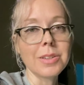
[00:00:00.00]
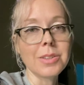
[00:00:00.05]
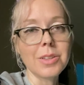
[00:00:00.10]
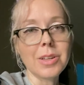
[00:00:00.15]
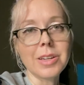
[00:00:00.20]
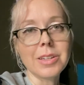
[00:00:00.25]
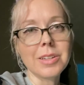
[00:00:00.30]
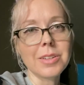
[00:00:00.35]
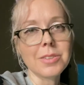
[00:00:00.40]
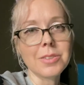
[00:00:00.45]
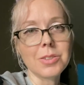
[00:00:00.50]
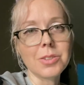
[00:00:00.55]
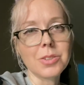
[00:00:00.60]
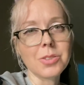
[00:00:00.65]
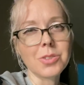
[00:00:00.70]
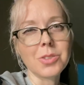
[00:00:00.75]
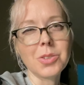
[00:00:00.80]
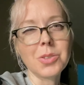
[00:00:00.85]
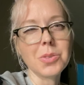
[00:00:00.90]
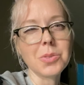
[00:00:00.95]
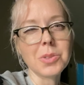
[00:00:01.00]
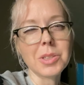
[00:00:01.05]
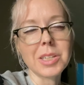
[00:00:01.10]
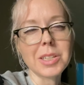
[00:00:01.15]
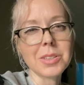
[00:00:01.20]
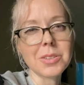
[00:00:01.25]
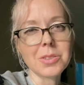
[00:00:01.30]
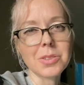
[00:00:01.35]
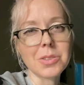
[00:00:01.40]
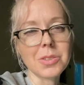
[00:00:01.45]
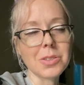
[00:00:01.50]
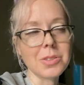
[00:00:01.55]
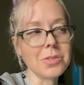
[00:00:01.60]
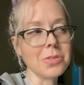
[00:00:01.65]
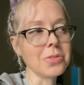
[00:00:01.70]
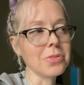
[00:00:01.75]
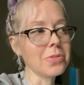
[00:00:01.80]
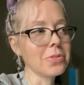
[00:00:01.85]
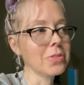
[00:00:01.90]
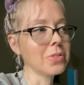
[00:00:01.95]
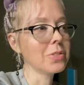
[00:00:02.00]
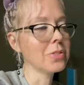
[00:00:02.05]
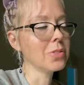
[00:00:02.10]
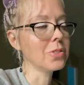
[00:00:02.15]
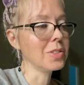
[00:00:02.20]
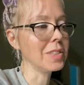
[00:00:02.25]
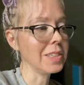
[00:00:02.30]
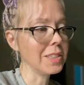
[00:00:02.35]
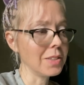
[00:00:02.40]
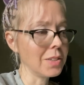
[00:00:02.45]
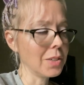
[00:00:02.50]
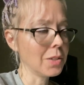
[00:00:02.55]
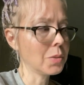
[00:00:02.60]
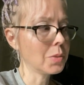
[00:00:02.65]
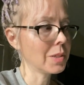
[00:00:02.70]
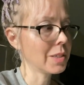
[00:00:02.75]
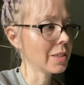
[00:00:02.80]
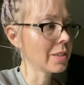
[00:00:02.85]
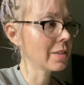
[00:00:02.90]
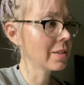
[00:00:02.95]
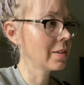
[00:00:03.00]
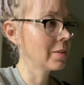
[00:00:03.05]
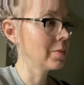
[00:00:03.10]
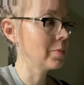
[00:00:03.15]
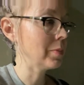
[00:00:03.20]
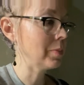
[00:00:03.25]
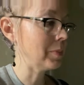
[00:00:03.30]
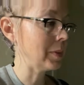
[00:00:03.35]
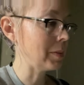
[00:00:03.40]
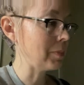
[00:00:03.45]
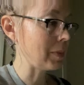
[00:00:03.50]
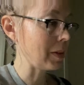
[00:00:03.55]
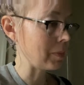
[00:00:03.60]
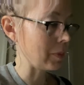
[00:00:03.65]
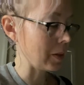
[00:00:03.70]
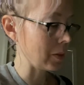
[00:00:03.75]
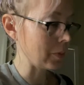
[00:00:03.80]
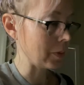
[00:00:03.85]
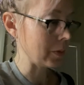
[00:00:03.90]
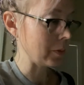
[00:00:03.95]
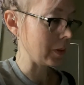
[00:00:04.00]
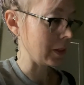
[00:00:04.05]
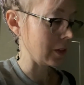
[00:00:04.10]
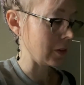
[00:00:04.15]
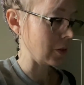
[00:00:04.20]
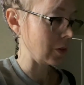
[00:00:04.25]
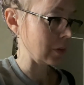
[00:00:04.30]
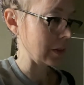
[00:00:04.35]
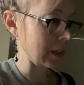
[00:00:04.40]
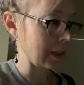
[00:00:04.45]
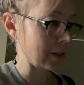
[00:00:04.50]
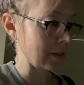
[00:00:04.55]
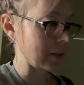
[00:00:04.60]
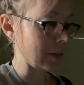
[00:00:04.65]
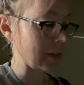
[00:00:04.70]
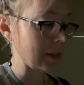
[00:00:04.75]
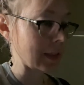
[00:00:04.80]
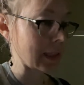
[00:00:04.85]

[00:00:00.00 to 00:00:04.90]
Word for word: another two layers of detail work, but maybe it won't need two layers since